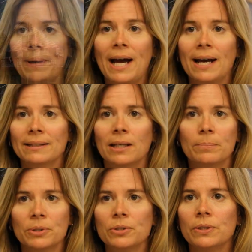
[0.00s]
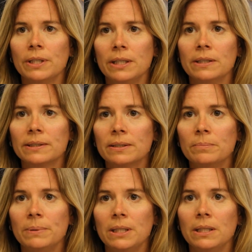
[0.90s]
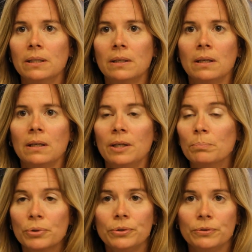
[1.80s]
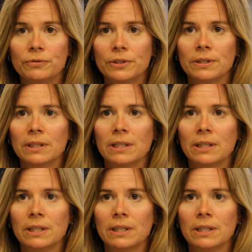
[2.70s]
has opportunities to be improved.